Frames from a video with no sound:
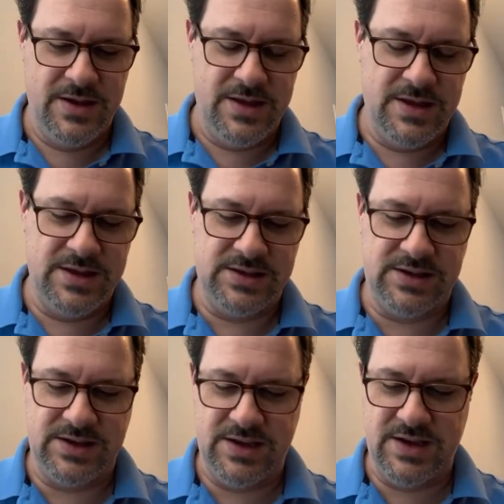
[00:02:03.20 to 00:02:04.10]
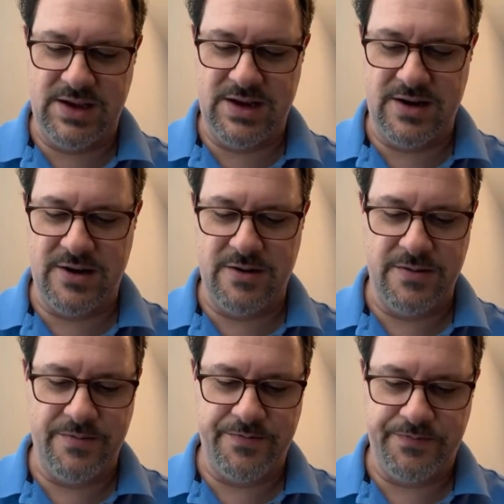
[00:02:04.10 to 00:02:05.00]
Let's see here.
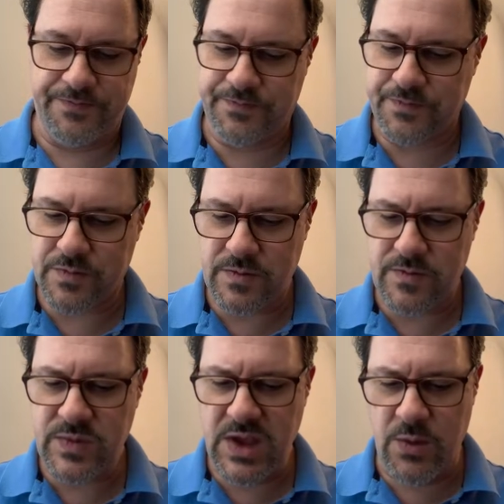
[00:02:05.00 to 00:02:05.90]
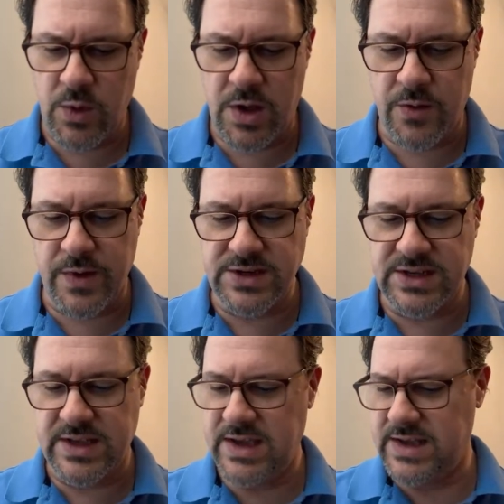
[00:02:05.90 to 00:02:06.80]
Well,
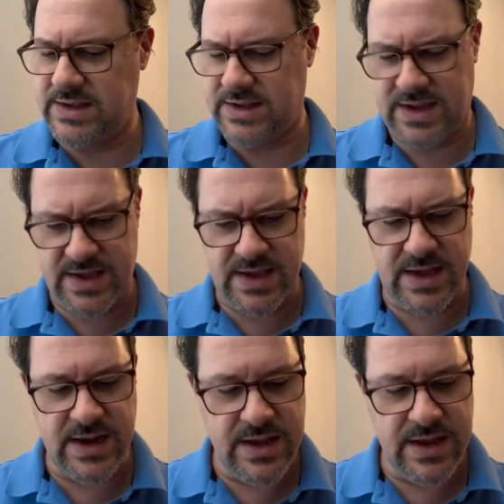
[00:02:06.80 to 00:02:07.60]
originally it said,